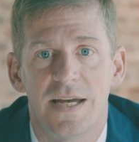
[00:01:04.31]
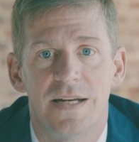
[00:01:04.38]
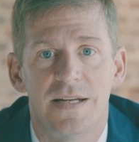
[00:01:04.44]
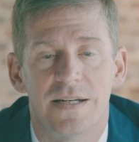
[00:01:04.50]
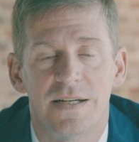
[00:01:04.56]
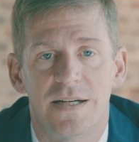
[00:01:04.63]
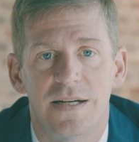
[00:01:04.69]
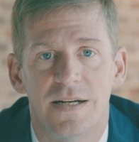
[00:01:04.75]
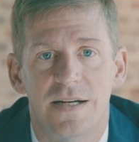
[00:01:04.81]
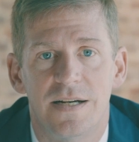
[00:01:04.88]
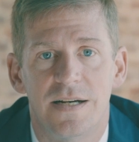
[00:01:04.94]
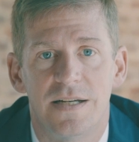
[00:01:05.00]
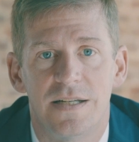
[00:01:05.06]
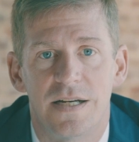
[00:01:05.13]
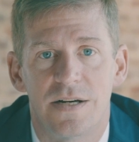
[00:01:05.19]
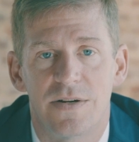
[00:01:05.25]

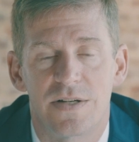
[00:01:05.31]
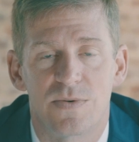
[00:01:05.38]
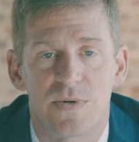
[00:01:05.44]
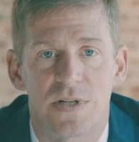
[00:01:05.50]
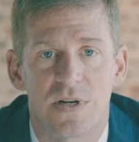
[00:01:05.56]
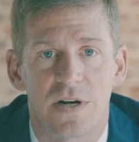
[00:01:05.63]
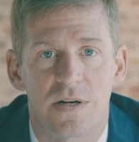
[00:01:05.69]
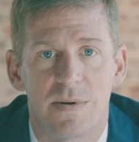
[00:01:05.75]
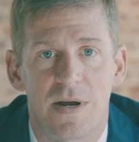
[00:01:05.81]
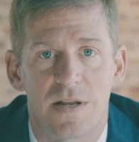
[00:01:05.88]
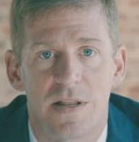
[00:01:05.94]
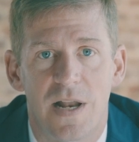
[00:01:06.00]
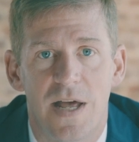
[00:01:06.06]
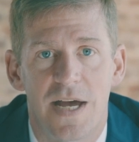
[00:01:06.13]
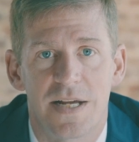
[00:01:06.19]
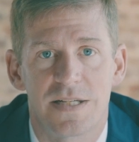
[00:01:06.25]
as we talked about in
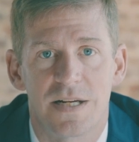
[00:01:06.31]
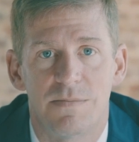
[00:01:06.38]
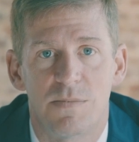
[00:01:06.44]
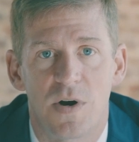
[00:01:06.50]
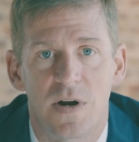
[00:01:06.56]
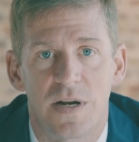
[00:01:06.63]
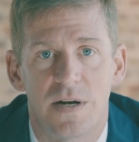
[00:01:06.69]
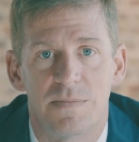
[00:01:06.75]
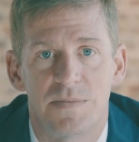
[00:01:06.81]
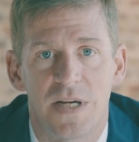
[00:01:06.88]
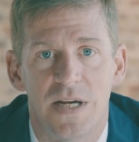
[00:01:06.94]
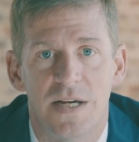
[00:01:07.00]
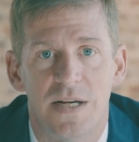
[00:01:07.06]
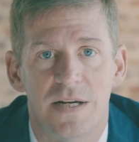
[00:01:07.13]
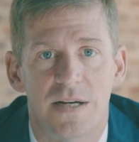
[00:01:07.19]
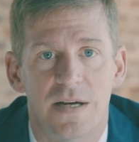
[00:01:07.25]
the last market
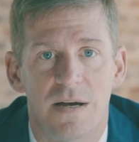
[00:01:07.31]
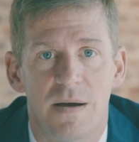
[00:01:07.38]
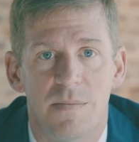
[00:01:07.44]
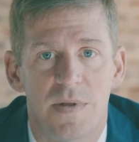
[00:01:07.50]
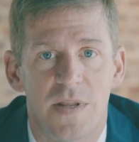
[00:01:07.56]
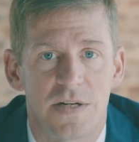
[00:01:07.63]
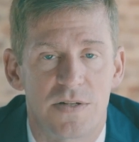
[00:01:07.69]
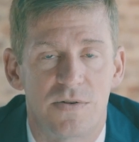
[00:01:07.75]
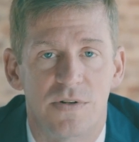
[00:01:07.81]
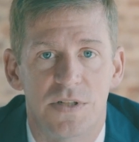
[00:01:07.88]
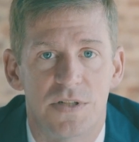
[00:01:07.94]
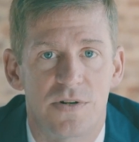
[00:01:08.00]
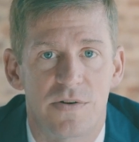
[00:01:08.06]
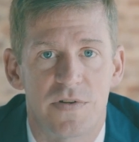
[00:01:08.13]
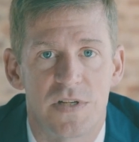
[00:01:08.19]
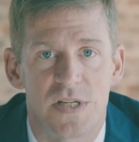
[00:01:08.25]
update, and that's really
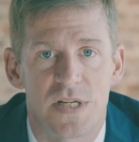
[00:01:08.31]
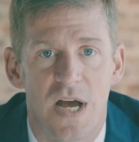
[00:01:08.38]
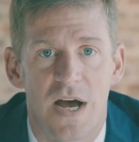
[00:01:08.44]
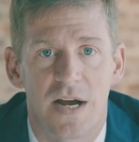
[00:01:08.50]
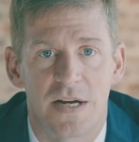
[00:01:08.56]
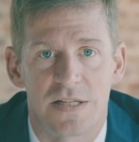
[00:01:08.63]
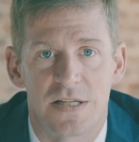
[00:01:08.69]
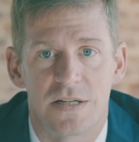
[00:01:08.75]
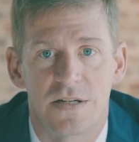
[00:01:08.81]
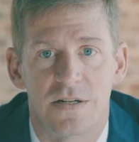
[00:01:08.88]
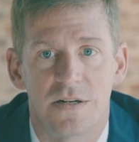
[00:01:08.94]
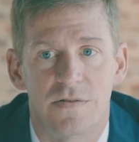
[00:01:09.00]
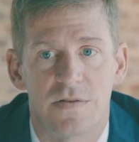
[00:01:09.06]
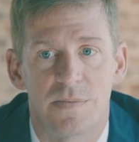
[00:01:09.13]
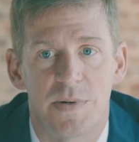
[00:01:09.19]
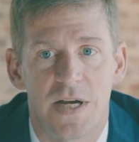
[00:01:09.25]
driven stocks
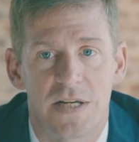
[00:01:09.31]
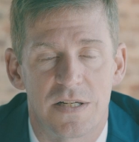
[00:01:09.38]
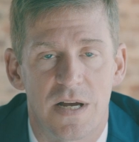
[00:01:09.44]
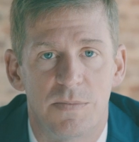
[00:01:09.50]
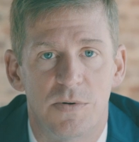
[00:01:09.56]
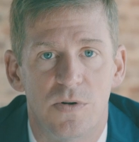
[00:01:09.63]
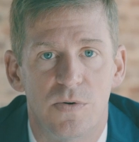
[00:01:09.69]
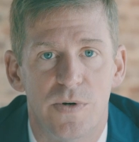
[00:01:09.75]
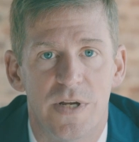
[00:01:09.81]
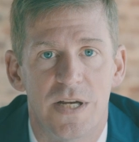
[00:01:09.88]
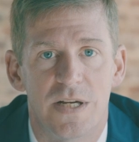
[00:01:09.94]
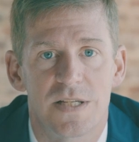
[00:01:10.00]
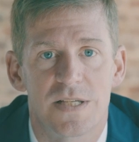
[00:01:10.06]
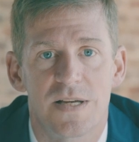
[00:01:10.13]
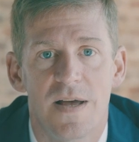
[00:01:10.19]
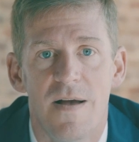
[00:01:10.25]
here over the past couple of
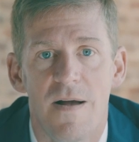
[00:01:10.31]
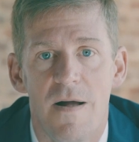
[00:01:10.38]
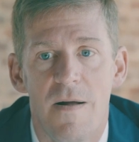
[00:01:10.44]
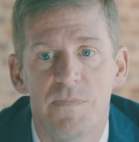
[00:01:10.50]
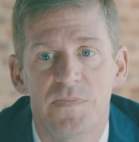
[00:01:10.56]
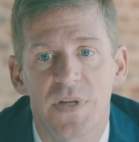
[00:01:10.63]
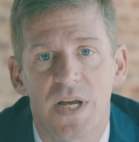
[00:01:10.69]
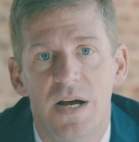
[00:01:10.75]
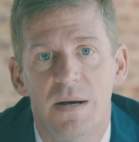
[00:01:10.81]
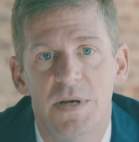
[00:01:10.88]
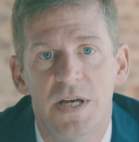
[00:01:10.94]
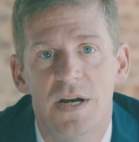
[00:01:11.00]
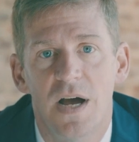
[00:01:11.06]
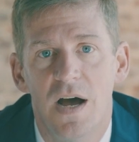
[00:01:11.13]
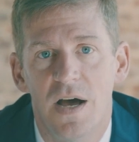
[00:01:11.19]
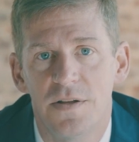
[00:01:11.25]
weeks.
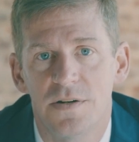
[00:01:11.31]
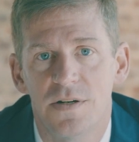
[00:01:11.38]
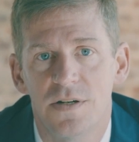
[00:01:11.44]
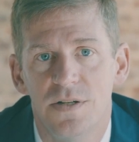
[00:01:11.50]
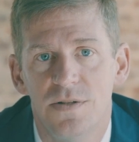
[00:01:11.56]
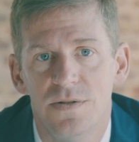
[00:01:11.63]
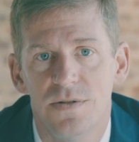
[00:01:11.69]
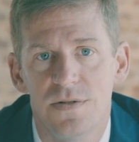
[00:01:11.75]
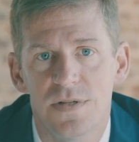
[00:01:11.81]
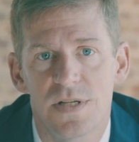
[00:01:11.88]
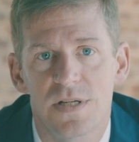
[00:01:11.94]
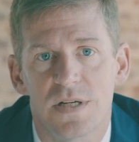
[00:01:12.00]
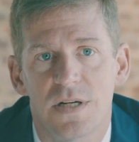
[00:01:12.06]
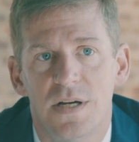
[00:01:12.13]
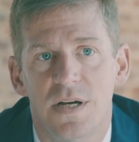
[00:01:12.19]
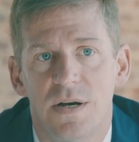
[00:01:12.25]
In other
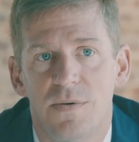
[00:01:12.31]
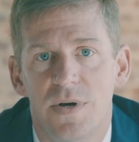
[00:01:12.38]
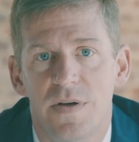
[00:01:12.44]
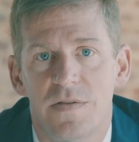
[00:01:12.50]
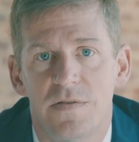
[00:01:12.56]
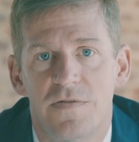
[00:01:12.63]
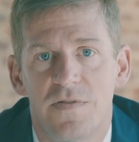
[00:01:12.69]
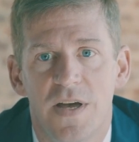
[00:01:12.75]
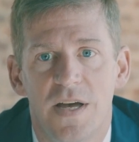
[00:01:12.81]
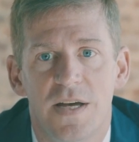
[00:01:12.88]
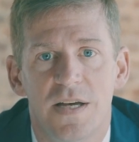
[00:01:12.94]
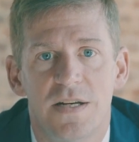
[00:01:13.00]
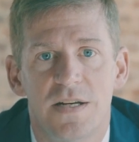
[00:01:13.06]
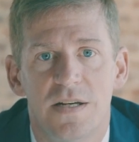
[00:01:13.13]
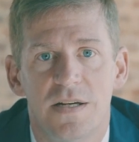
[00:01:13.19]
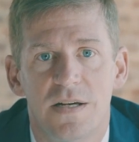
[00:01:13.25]
news, we have the
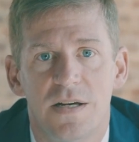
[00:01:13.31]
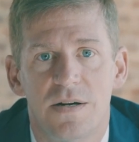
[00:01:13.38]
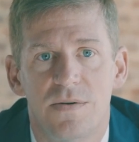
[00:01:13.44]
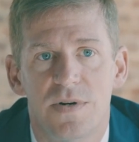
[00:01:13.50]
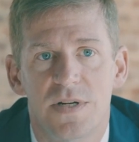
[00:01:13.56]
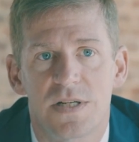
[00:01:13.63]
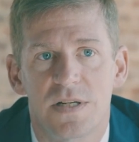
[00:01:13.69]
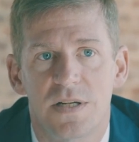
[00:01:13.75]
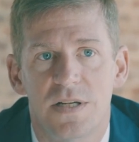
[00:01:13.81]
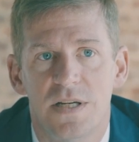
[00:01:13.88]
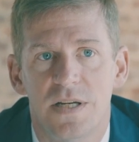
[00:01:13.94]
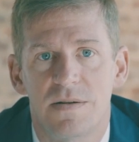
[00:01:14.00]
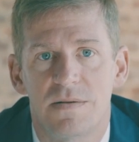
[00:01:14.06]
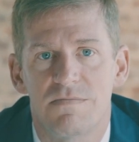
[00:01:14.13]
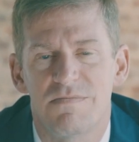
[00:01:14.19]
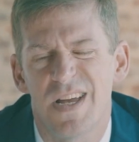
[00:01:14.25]
Fed
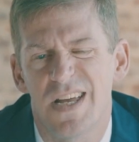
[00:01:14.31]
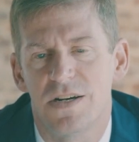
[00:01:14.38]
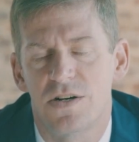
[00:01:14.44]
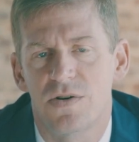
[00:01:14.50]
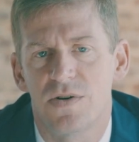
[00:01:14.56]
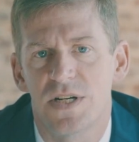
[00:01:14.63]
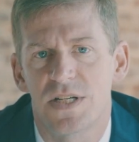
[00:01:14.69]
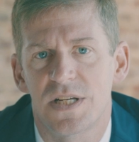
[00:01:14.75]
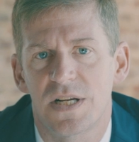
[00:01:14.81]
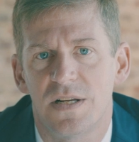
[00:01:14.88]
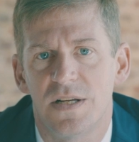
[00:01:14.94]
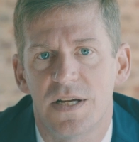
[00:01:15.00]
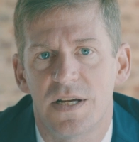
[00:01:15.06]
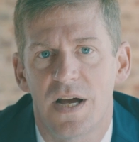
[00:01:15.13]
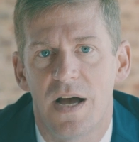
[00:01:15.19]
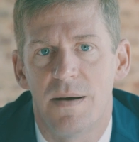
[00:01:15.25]
recently
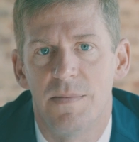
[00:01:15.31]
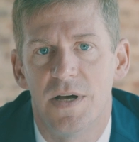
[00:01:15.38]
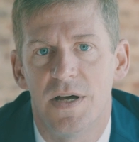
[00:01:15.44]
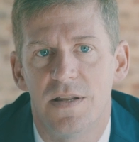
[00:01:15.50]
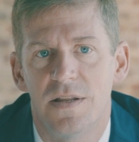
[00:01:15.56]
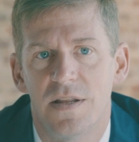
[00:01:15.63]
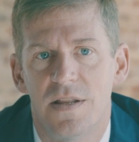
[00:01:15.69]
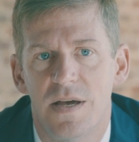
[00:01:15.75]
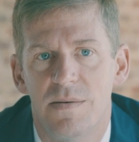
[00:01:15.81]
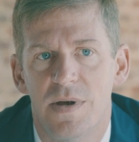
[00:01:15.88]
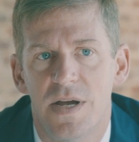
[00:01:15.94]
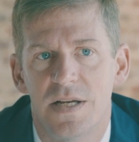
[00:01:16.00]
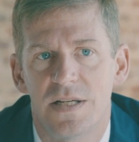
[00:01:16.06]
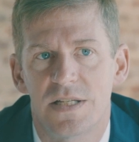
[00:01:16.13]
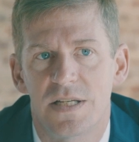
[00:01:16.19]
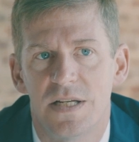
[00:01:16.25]
increasingly comment that they
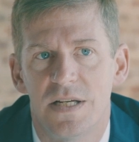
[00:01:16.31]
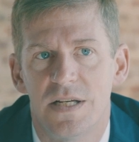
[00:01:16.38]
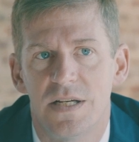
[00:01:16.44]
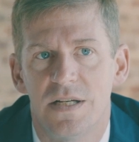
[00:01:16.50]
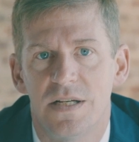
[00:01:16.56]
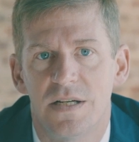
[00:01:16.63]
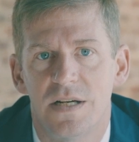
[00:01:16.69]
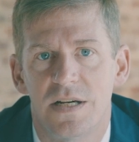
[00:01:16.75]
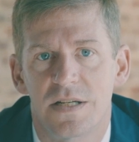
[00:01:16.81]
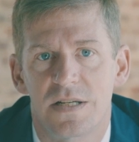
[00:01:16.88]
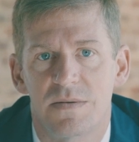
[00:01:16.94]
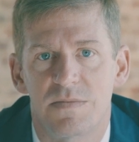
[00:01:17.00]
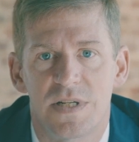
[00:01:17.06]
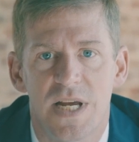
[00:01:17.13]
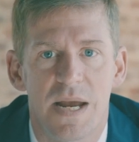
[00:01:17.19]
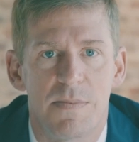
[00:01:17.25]
may see
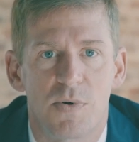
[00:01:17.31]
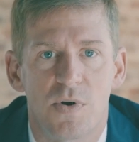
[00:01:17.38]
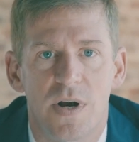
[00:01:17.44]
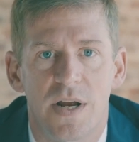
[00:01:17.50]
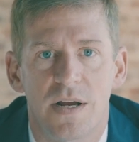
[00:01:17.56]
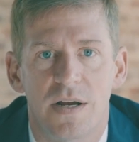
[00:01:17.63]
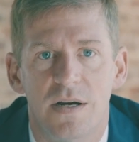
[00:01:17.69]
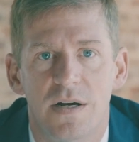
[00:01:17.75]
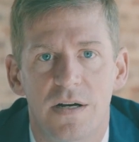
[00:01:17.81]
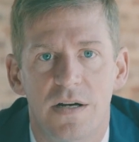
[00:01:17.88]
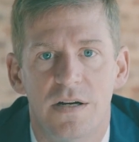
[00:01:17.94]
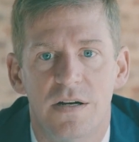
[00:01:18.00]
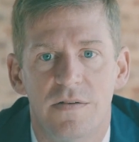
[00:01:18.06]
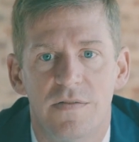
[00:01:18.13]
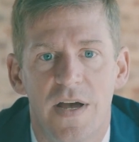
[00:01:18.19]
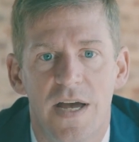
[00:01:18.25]
some tapering
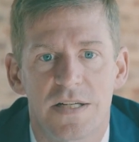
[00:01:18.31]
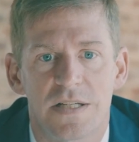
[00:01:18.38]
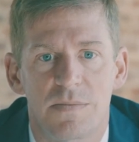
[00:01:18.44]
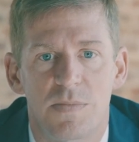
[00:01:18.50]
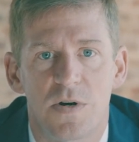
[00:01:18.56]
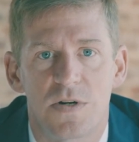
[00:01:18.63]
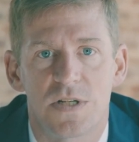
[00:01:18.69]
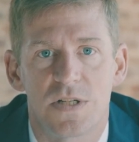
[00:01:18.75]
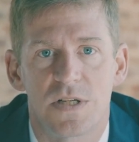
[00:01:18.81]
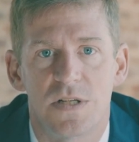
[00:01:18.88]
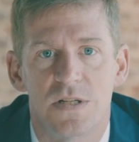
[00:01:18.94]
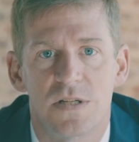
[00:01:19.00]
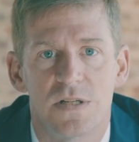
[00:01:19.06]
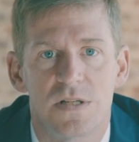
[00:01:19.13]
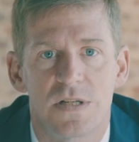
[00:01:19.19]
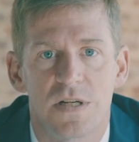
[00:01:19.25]
of asset
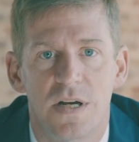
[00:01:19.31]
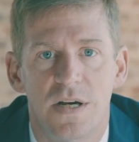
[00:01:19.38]
purchases